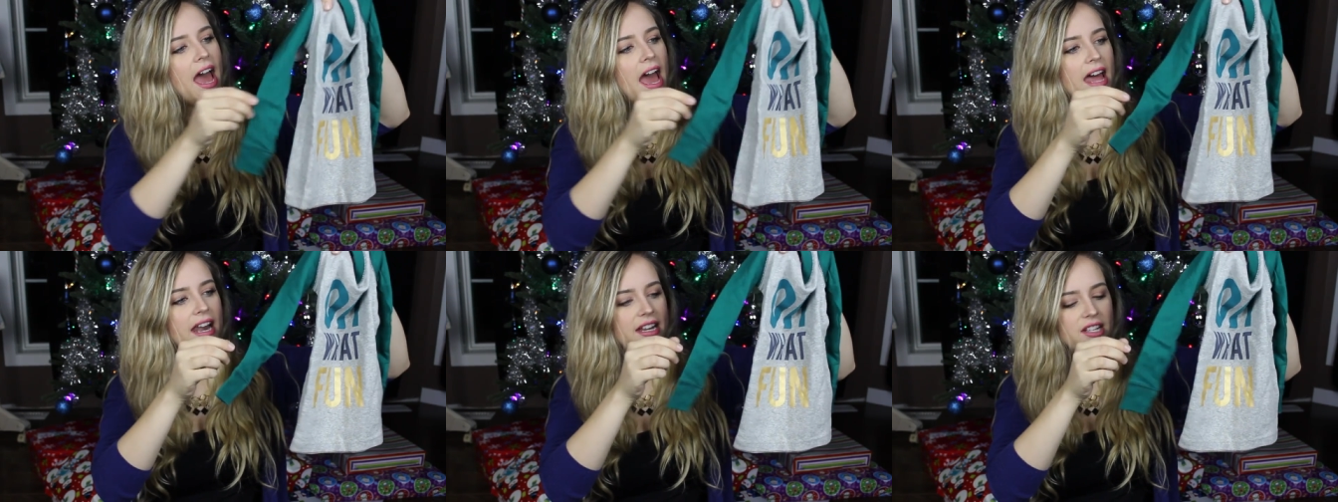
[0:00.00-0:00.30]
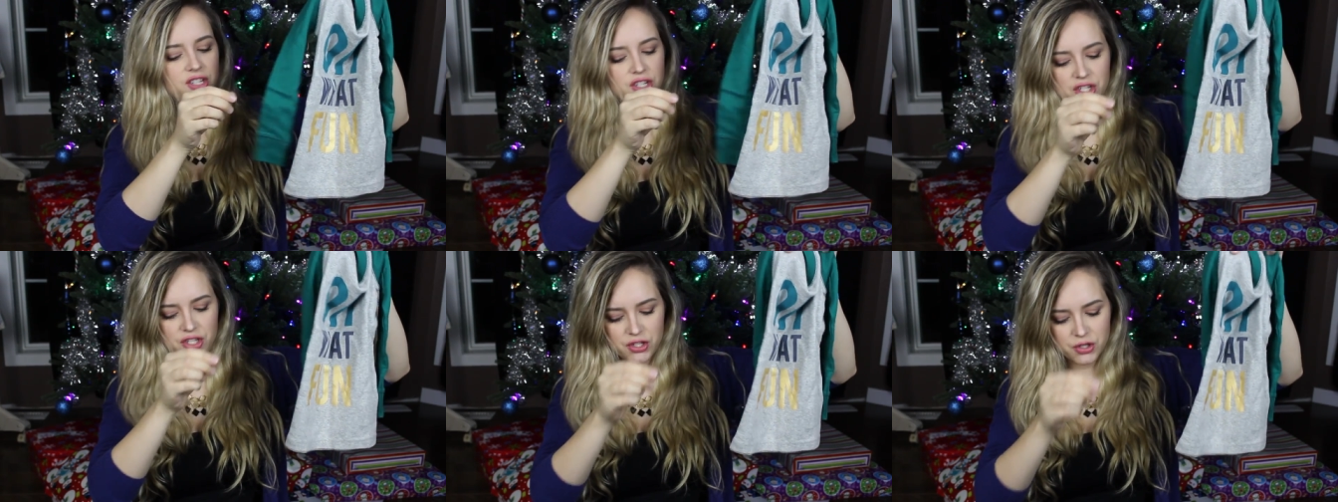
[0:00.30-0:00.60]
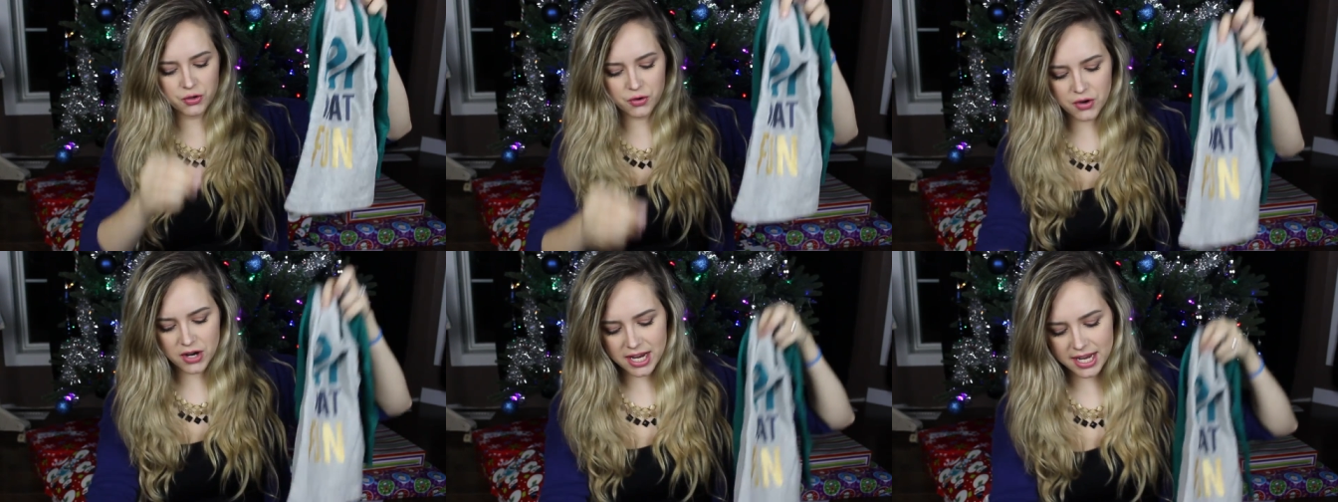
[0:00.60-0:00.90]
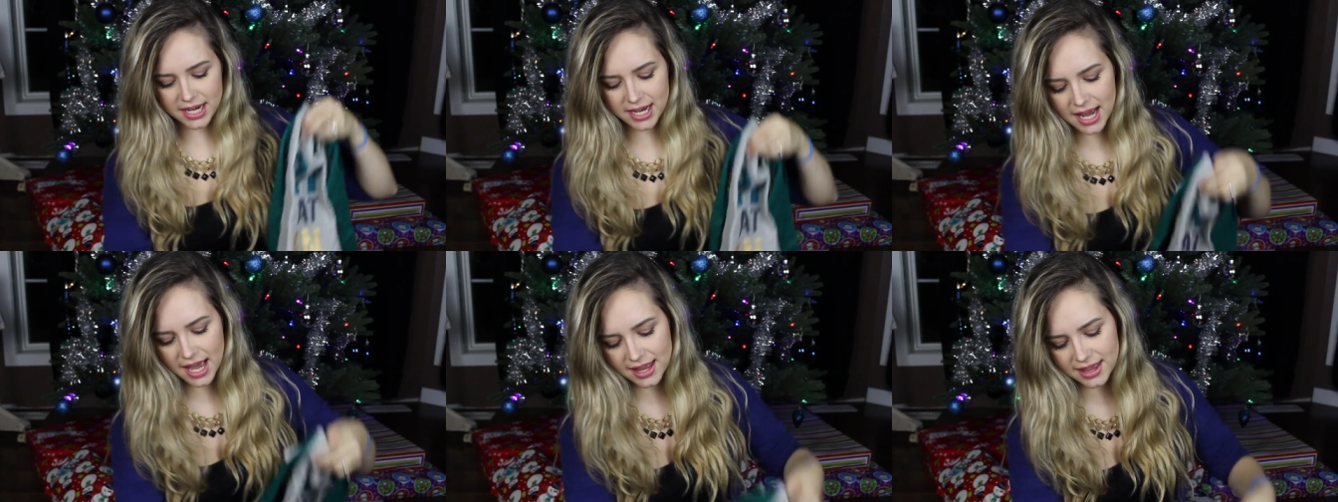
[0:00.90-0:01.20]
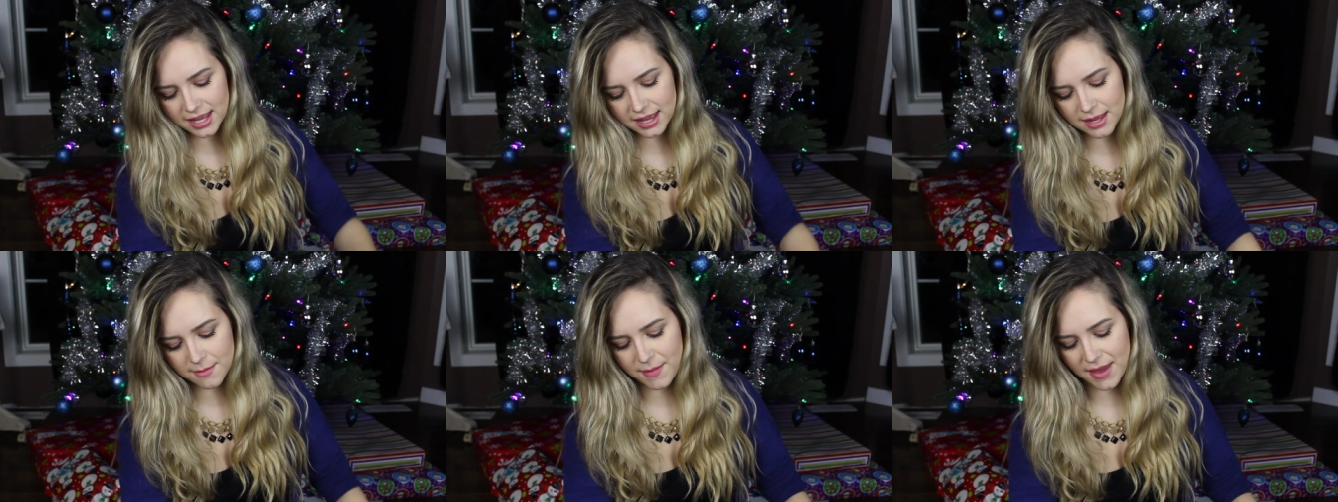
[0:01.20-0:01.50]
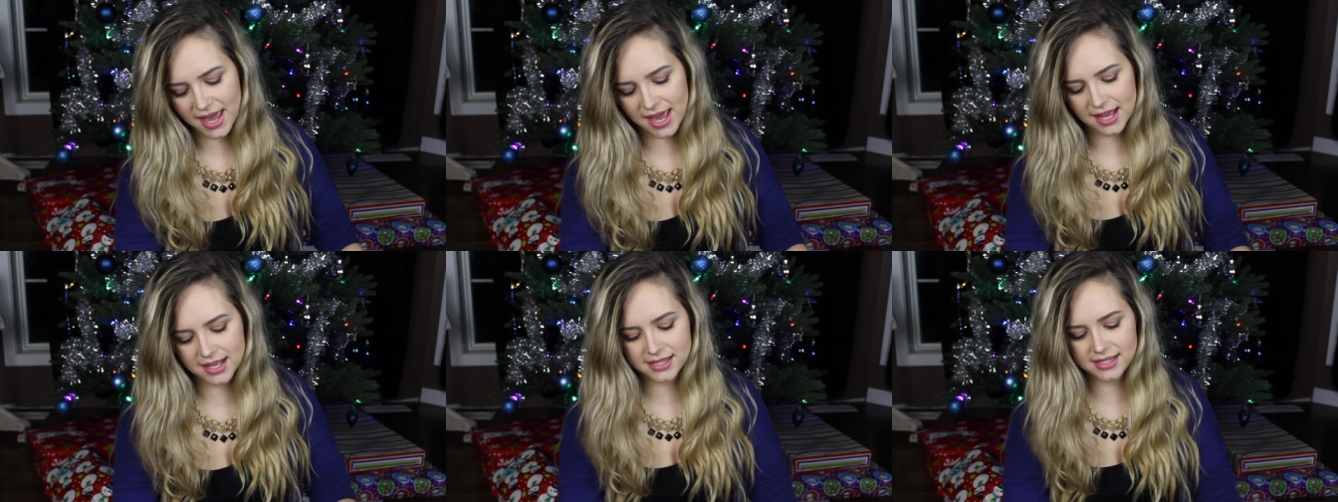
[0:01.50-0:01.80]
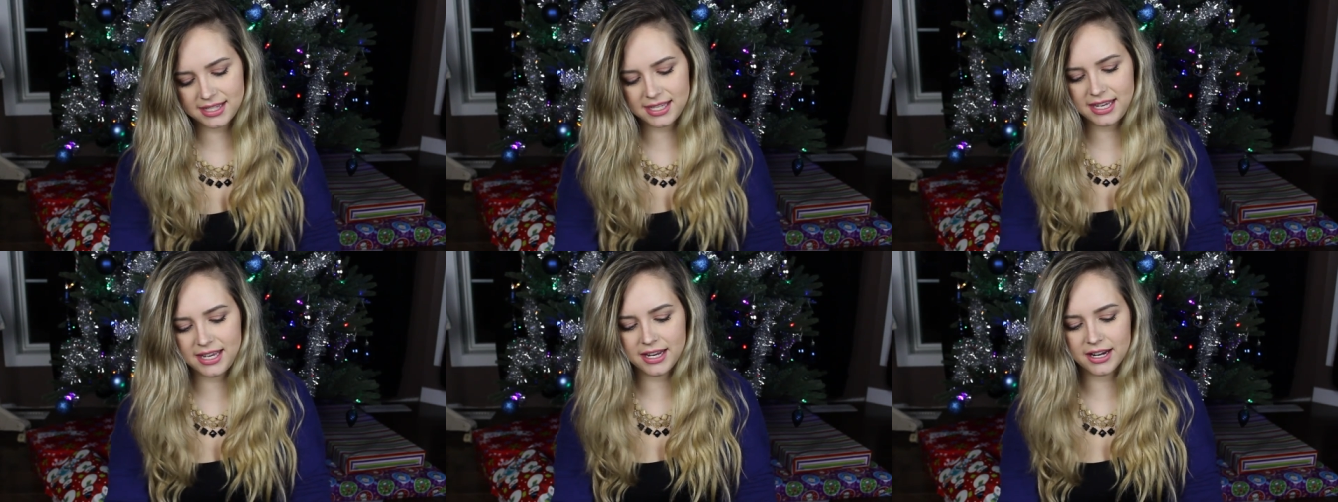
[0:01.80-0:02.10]
and it's just green, and then the
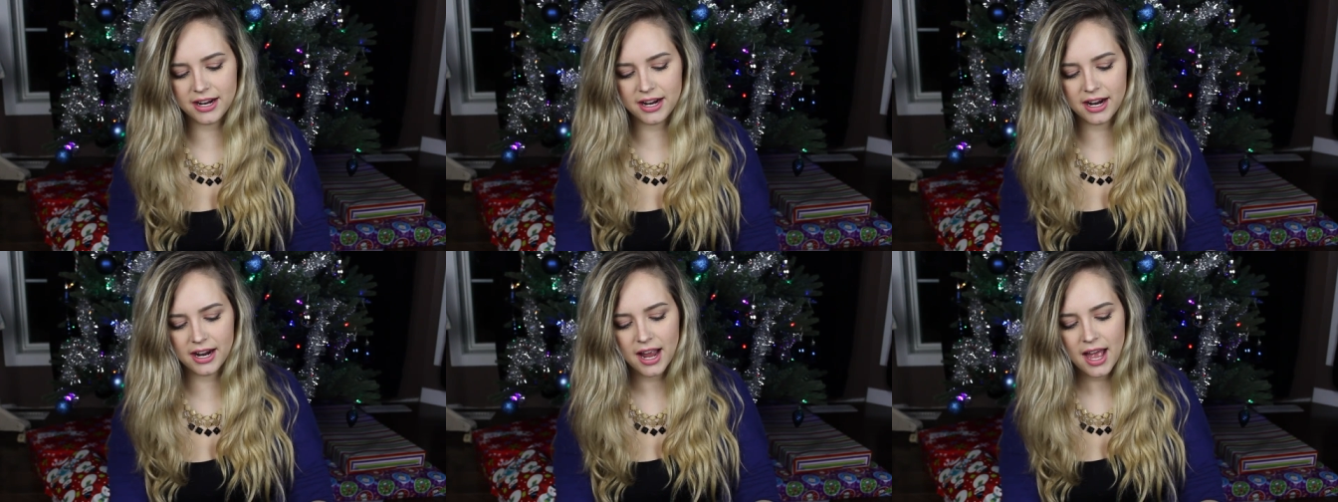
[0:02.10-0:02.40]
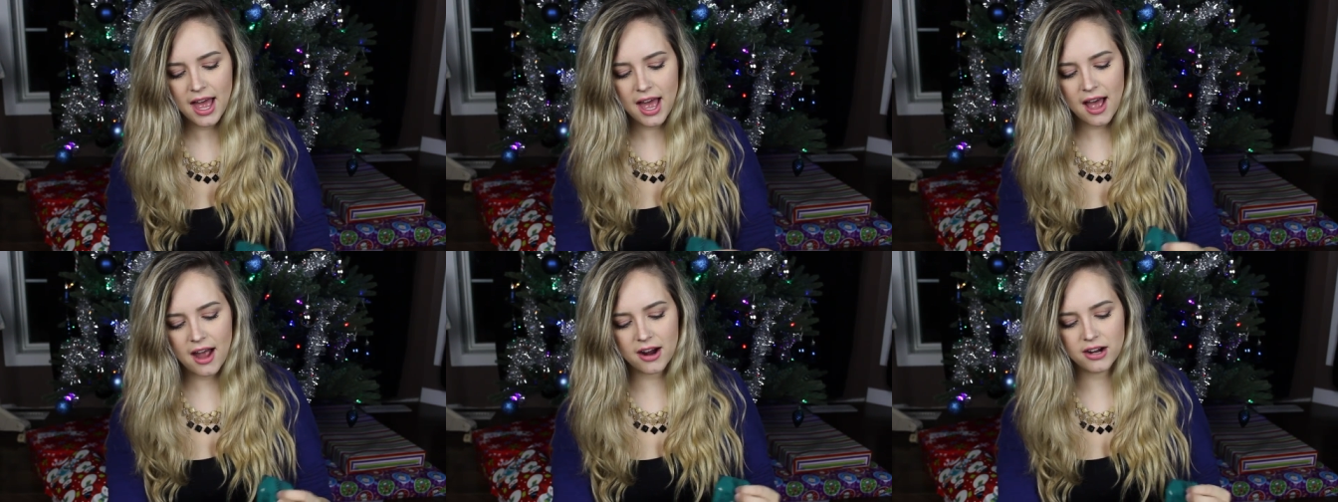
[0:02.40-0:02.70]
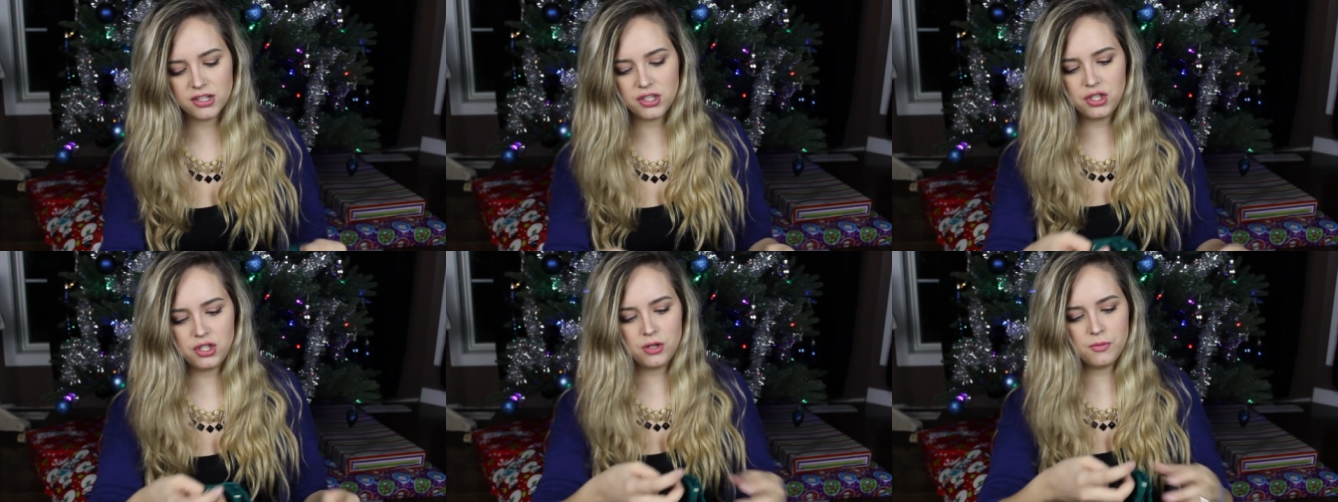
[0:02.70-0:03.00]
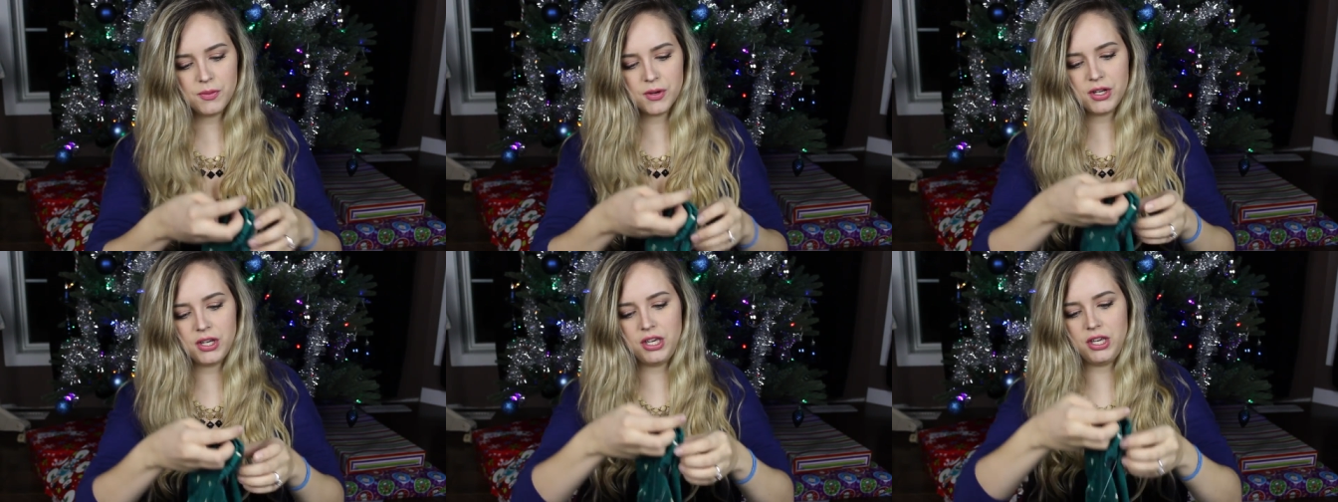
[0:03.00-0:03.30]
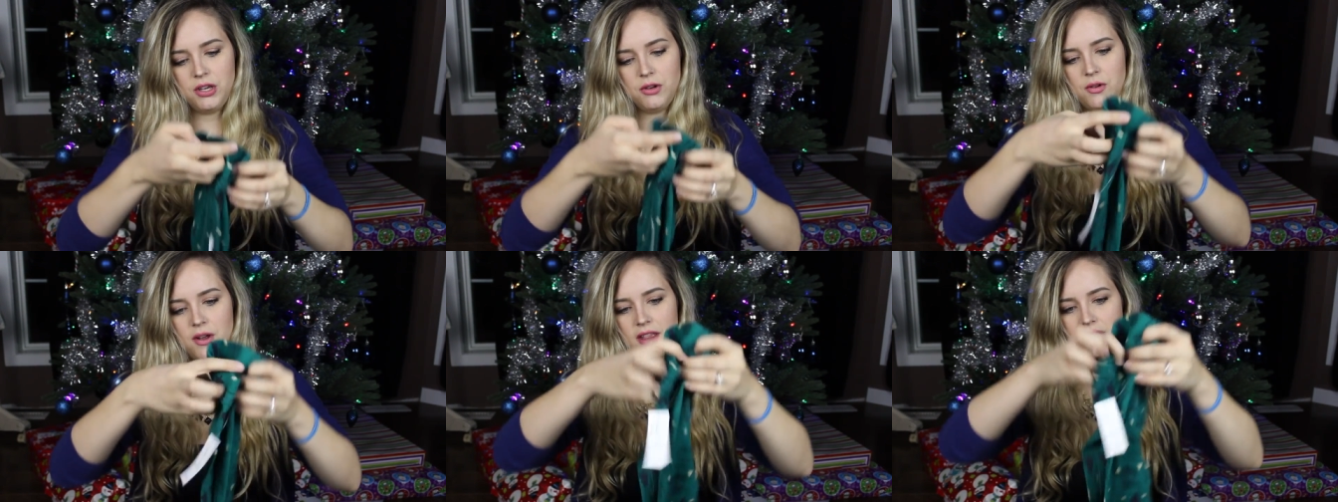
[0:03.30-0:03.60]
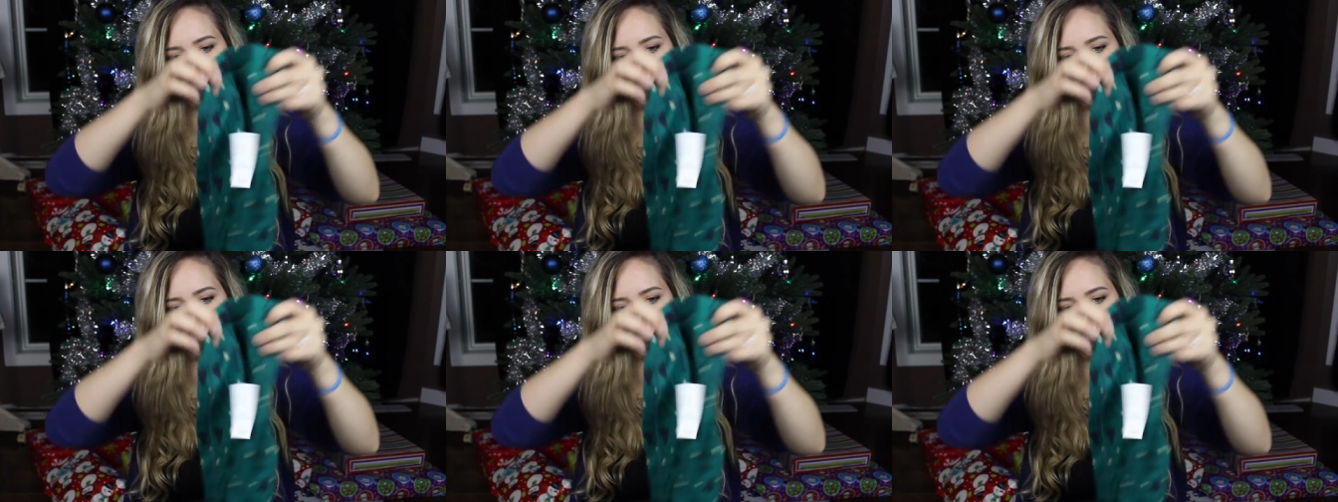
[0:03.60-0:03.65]
pants here are super cute,